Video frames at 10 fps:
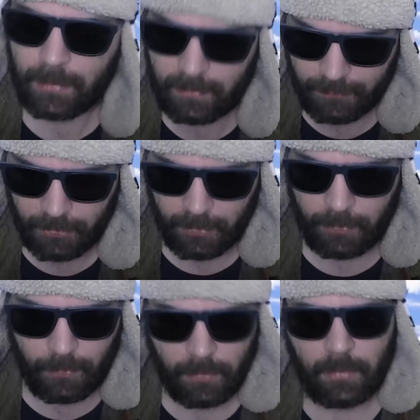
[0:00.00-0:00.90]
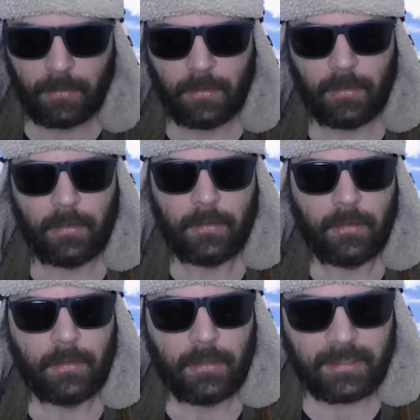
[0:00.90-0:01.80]
avenue,
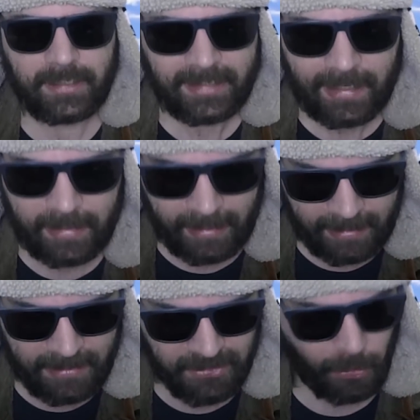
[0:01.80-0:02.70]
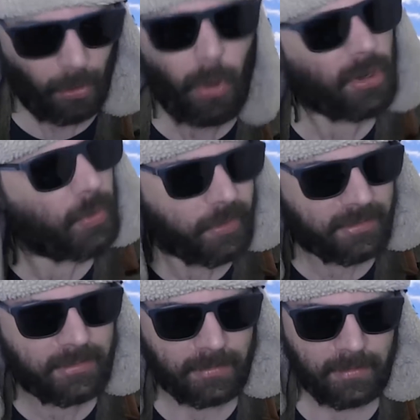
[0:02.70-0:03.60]
is exactly as
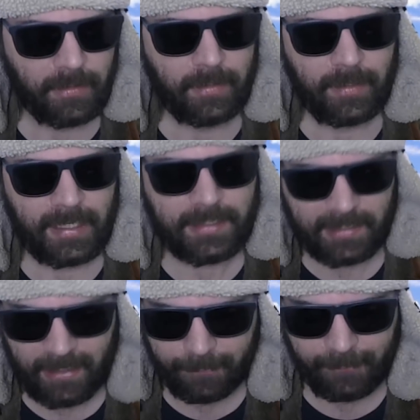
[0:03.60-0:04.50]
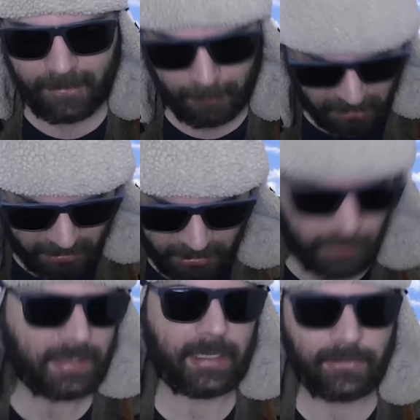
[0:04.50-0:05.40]
awkward as that phenomenon you
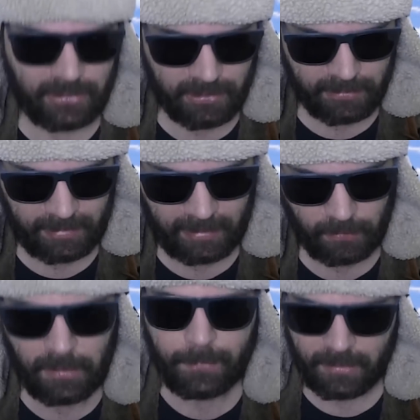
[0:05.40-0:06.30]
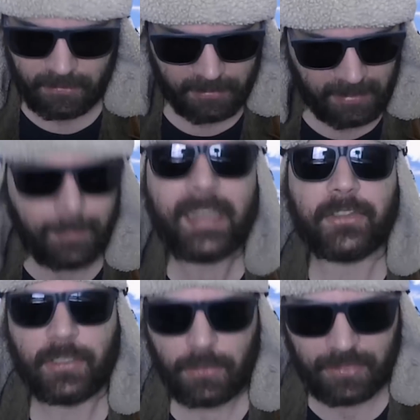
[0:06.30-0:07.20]
encountered just now, because it
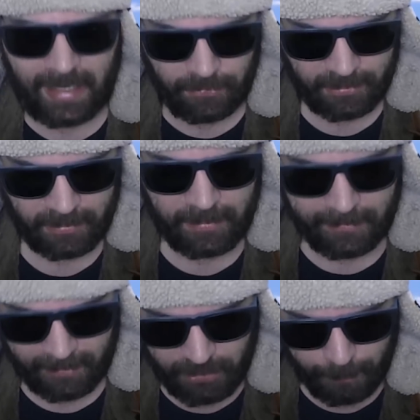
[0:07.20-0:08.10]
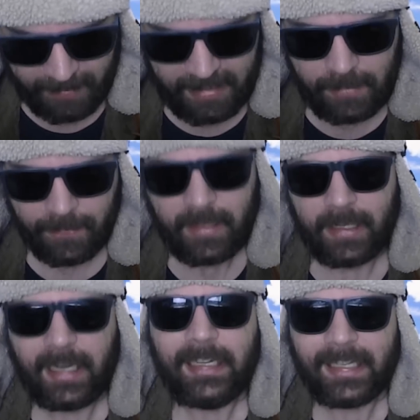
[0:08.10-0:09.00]
makes you sound like you believe
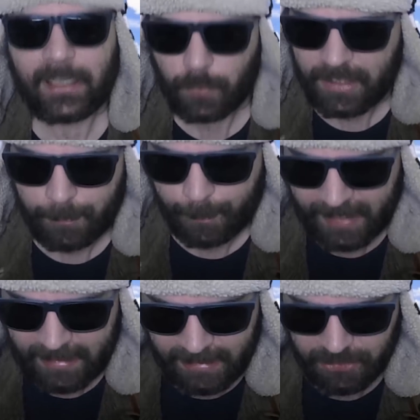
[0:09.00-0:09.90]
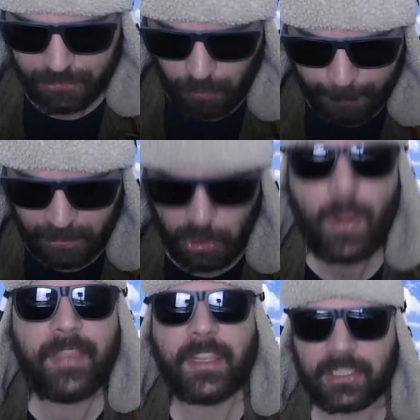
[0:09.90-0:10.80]
in a liquid-bearded super
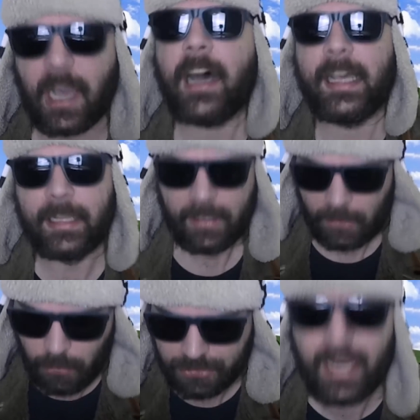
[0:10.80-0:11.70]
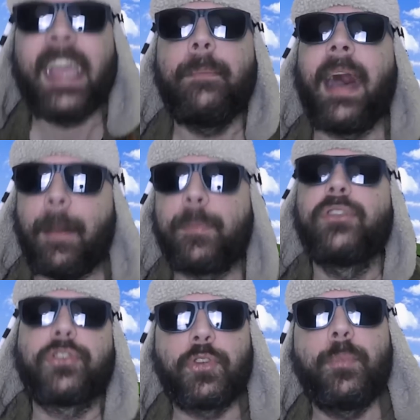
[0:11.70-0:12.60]
Jew in the sky, whose name
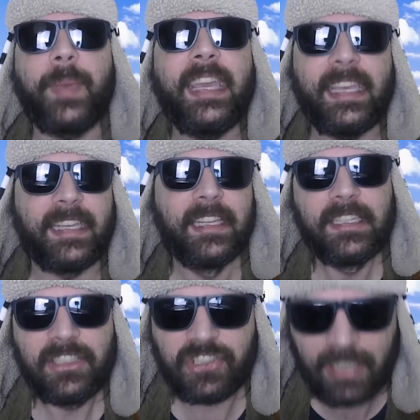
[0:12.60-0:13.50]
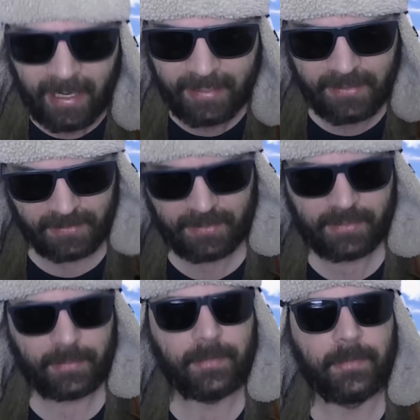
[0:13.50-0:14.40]
happens to be science.